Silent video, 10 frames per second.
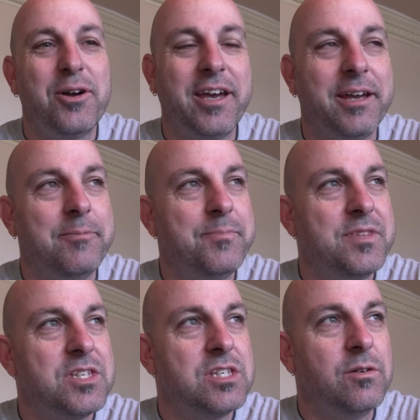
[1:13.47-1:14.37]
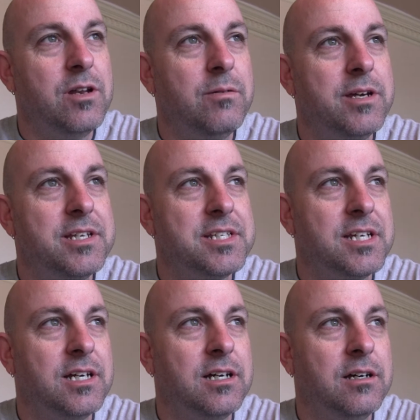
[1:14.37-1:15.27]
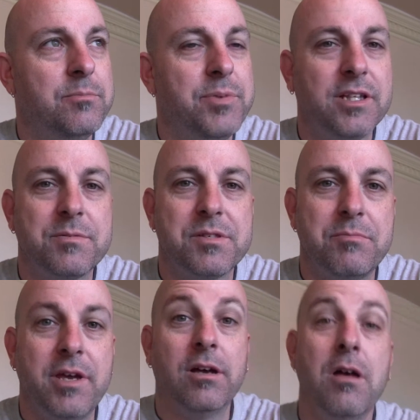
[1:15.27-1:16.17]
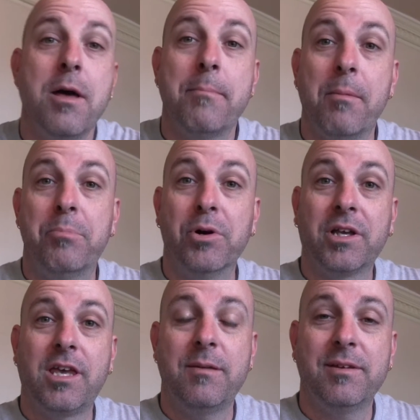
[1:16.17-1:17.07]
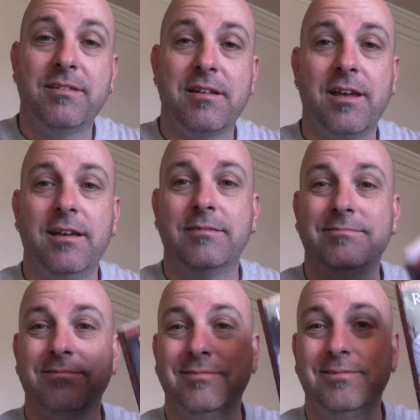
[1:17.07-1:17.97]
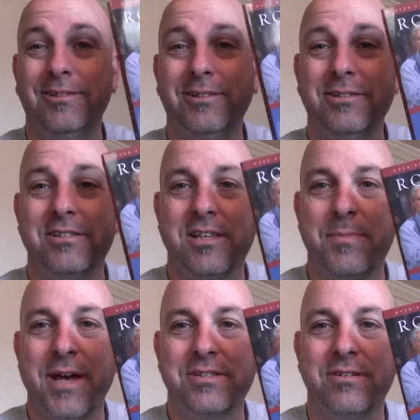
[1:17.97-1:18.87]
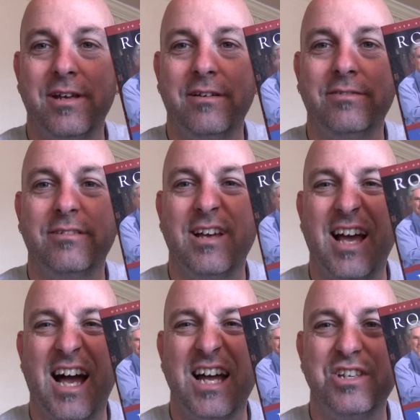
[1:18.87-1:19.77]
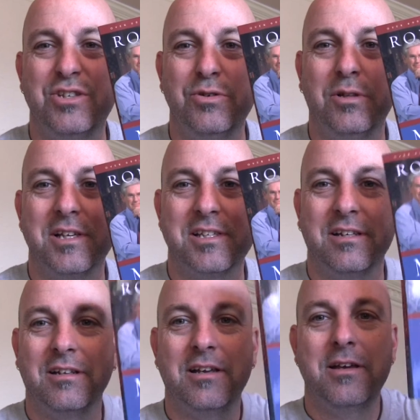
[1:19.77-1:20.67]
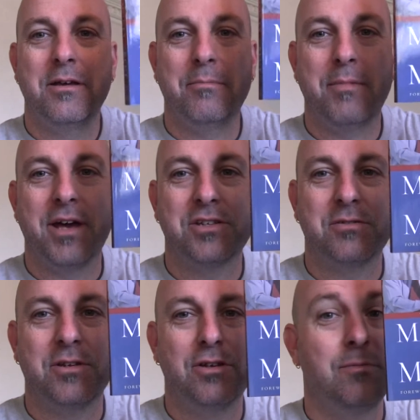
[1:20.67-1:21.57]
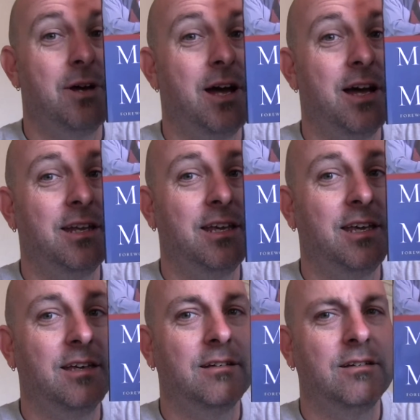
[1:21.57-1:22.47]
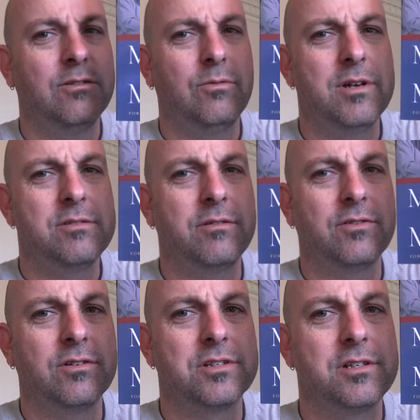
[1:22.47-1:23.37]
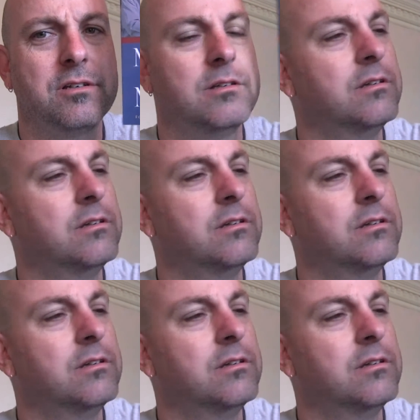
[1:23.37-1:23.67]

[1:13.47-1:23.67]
okay, so anyways, uh, picked up some mail. My book came in today. Woo! See, Pastor Dave, I do listen. Mastering your money. Why is it reversed?